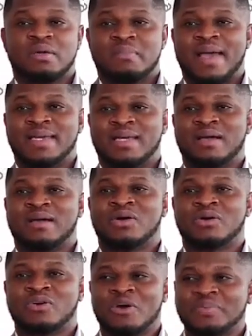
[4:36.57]
by the
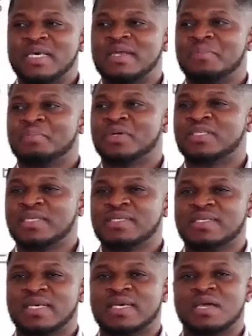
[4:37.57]
corrupt and
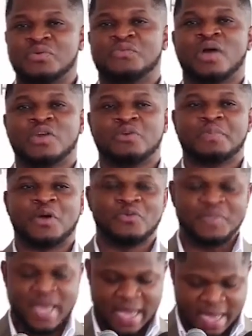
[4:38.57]
nepotistic Akufo-Addo
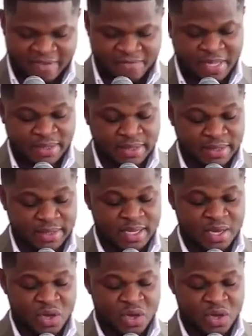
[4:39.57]
Bawumia government,